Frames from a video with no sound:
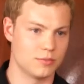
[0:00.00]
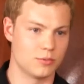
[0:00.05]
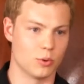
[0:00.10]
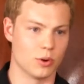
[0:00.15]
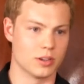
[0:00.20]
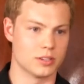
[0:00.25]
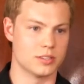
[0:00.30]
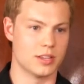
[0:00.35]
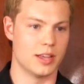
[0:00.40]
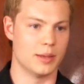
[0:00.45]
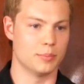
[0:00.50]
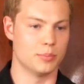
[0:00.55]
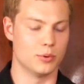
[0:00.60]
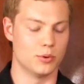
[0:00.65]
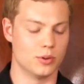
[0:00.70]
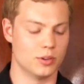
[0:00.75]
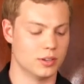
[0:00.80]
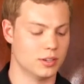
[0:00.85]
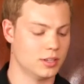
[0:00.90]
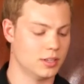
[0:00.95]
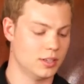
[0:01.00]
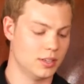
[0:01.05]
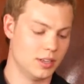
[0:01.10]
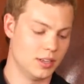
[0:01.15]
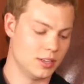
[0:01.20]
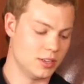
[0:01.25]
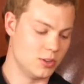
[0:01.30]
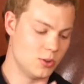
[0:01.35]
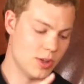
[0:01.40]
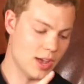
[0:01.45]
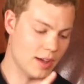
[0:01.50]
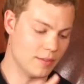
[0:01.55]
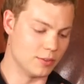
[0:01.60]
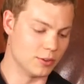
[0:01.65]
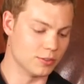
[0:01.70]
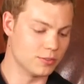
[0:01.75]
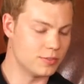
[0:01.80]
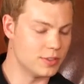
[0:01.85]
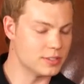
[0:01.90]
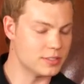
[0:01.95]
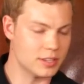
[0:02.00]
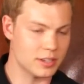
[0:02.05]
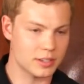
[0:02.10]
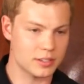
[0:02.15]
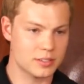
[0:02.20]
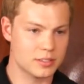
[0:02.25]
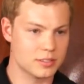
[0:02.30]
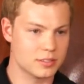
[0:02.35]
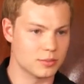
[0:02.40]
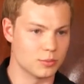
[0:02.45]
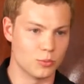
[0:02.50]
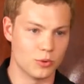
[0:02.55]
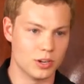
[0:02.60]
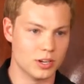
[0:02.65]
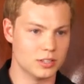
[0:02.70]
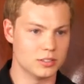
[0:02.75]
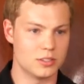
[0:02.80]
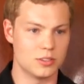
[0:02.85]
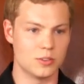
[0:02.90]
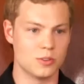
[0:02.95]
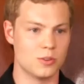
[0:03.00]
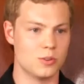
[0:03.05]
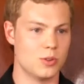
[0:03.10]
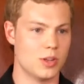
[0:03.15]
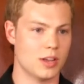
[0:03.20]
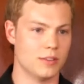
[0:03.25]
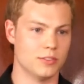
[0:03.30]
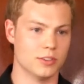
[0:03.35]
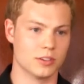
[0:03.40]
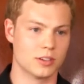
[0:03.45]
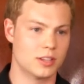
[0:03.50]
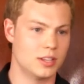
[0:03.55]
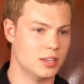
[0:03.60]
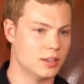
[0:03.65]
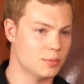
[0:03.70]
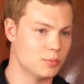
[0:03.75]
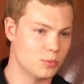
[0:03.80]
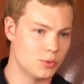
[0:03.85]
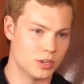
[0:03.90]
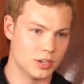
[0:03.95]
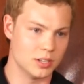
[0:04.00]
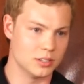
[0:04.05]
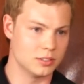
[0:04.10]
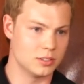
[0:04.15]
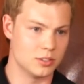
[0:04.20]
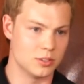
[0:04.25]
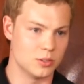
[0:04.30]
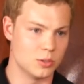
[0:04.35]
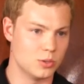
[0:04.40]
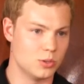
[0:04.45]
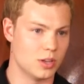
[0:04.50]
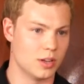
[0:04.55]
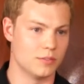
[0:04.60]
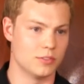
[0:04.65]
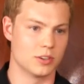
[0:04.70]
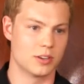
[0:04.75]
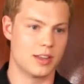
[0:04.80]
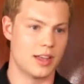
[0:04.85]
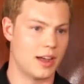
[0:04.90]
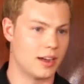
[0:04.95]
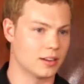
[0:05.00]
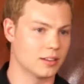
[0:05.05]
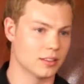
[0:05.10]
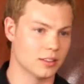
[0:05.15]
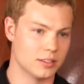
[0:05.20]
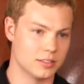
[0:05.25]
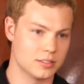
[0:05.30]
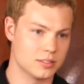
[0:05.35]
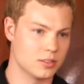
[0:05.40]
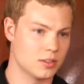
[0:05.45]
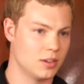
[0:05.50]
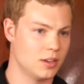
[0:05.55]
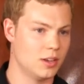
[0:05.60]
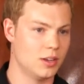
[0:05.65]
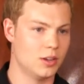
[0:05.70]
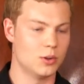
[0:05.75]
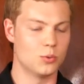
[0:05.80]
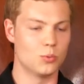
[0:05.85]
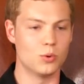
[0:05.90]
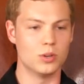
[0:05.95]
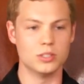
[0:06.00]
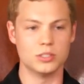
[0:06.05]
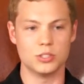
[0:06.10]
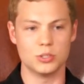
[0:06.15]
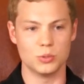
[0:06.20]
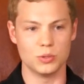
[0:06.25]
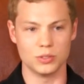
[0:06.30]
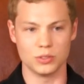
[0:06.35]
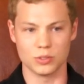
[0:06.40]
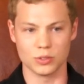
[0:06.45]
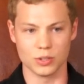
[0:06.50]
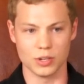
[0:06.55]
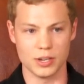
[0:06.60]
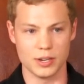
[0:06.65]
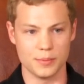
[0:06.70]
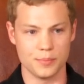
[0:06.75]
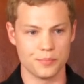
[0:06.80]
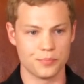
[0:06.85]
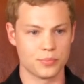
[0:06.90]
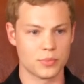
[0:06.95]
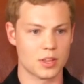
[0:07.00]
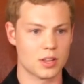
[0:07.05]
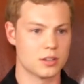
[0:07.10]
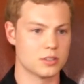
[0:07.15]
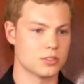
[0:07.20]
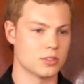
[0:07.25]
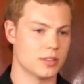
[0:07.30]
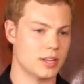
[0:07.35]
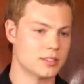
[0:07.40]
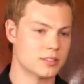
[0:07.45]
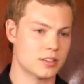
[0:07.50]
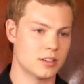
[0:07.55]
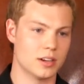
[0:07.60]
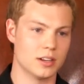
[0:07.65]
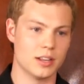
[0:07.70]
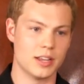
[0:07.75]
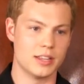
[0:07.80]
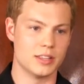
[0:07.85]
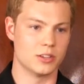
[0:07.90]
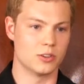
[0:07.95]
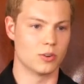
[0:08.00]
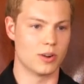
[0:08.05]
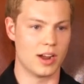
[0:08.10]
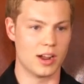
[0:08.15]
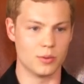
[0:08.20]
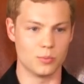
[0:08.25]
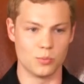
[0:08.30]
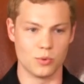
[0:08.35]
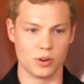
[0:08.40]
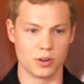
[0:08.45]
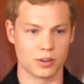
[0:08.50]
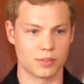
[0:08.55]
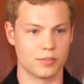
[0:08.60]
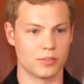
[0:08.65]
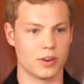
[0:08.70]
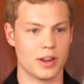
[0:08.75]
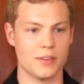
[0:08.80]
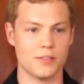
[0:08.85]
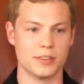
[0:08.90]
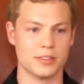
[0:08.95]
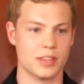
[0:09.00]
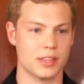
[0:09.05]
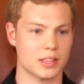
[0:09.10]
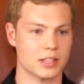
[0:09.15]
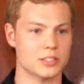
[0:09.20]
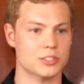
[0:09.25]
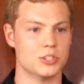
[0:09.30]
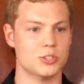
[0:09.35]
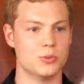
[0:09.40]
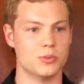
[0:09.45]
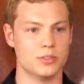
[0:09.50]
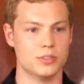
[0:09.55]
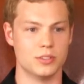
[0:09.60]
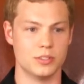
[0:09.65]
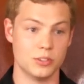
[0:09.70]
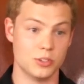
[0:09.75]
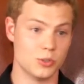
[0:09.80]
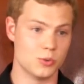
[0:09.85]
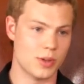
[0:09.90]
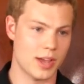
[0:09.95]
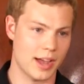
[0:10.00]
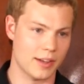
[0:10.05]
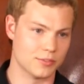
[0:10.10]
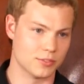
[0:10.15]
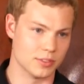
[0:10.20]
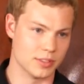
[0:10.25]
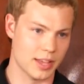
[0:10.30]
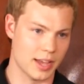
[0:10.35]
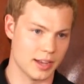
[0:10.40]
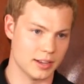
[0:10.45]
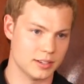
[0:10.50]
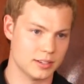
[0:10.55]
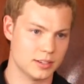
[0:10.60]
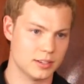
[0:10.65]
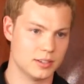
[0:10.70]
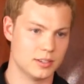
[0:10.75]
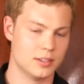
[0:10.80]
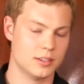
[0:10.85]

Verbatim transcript: For example, you have your physics 1 and 2, you have your chem 1 and 2, you have your calculus 1, 2, and 3. So that's going to lay the groundwork for everything that you do after that.